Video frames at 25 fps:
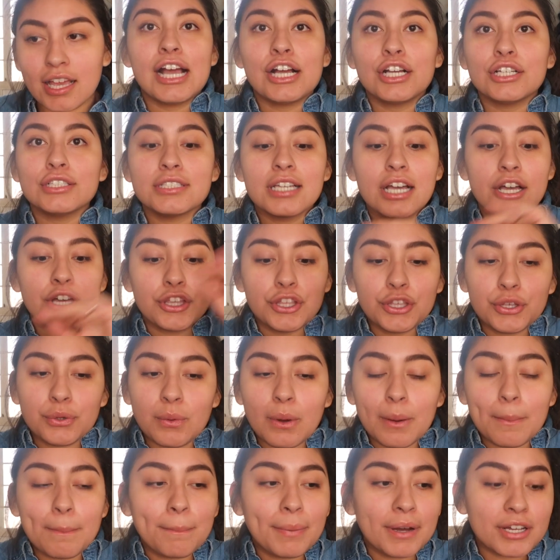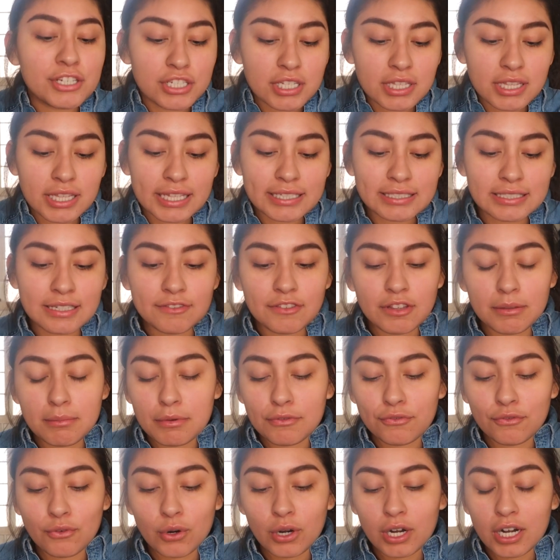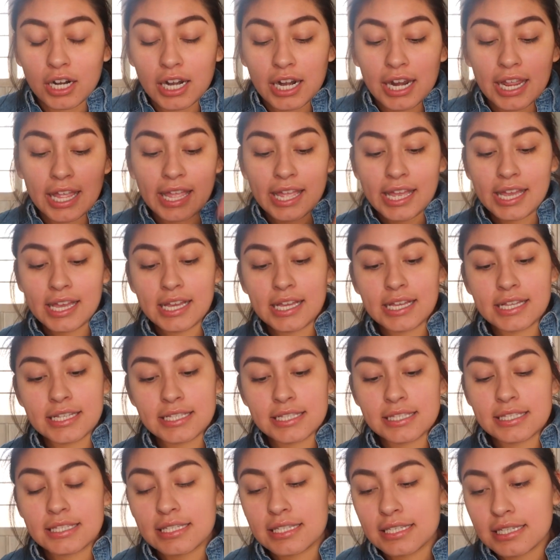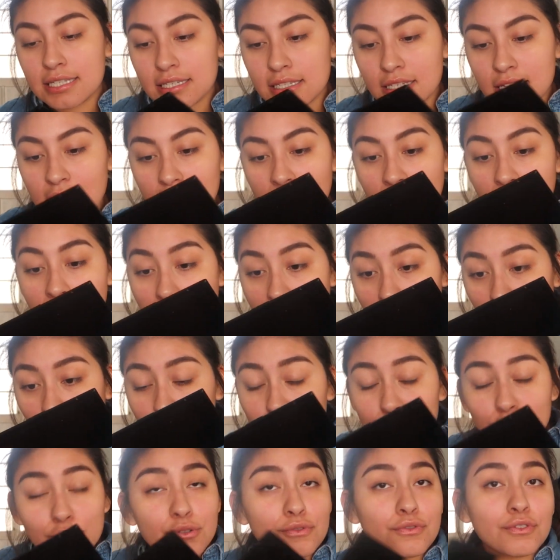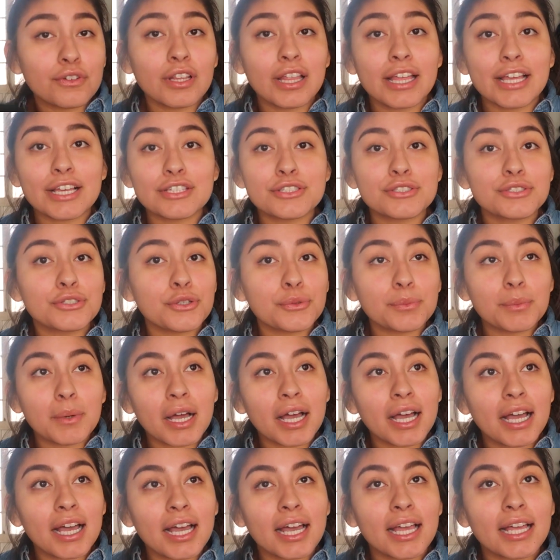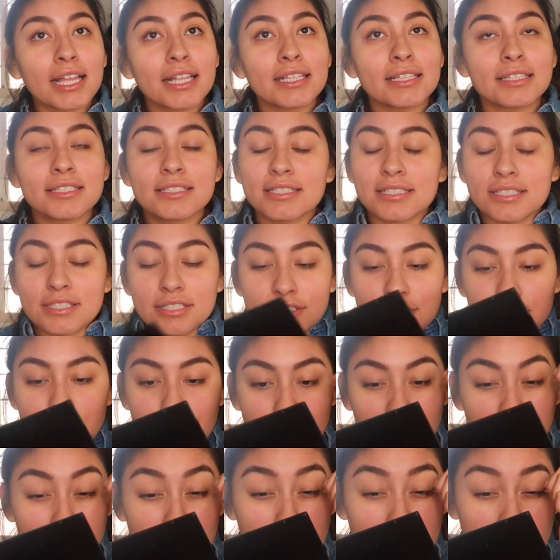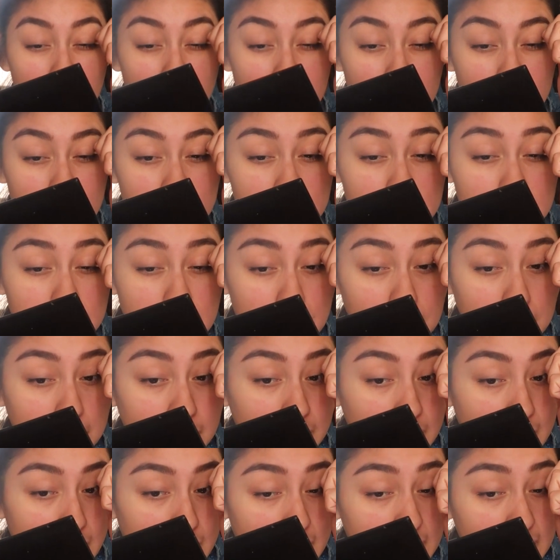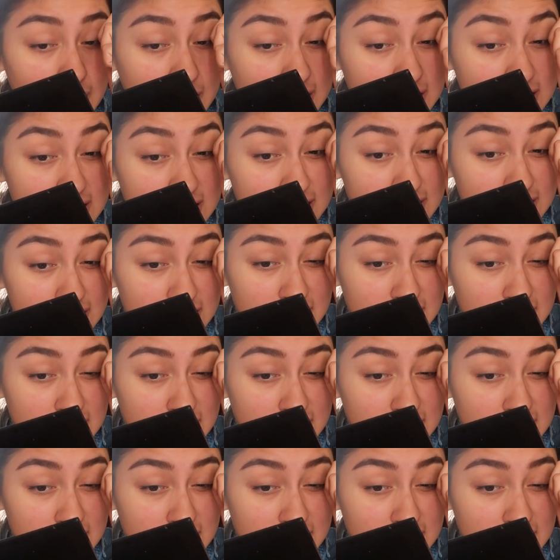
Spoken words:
I could tell you a bunch of things I've done before and I'll do it for like 2 months, 3 months, maybe less,